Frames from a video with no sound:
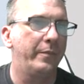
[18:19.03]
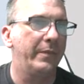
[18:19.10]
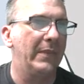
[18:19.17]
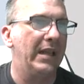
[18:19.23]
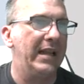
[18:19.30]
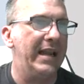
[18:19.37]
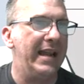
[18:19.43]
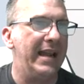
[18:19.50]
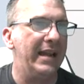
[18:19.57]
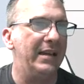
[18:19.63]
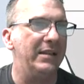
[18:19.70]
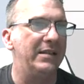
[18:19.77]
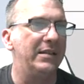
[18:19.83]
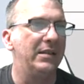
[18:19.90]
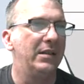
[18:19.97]

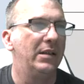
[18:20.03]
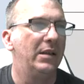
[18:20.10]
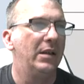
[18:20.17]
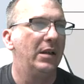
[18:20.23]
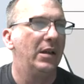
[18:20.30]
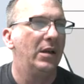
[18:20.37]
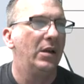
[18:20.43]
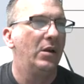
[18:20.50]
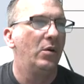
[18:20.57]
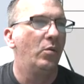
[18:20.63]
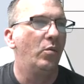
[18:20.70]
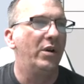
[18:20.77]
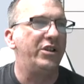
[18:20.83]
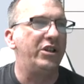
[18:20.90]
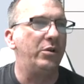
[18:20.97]
And
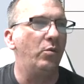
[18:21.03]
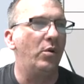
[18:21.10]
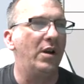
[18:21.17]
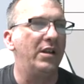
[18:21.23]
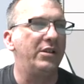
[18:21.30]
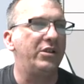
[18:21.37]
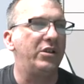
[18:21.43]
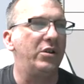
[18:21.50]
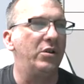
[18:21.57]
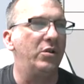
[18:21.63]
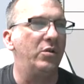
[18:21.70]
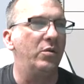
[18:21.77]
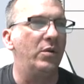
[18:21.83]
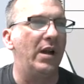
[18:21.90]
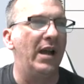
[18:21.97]
what you want
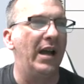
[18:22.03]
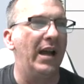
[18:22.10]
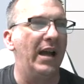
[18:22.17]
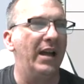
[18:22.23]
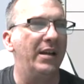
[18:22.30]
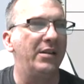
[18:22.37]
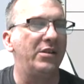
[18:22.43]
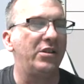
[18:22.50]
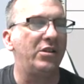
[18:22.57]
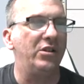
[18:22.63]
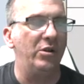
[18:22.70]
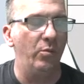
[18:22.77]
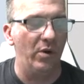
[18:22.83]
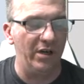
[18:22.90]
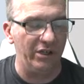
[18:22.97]
to
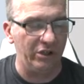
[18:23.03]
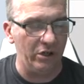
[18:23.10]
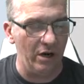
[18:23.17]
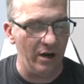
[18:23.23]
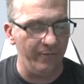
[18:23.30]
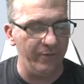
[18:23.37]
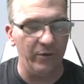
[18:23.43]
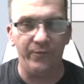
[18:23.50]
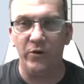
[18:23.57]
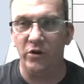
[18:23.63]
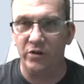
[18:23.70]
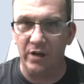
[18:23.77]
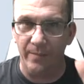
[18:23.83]
start off with the first one.